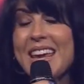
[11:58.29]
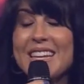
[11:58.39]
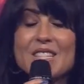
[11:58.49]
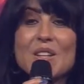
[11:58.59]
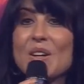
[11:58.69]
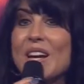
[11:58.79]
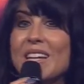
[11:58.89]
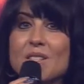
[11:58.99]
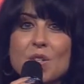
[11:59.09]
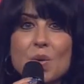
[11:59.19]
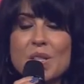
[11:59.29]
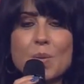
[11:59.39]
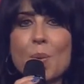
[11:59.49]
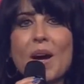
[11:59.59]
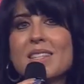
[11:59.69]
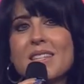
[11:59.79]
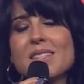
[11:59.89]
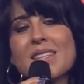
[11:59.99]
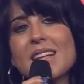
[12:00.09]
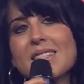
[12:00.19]
enter into his
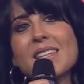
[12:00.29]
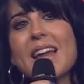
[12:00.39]
presence, that's an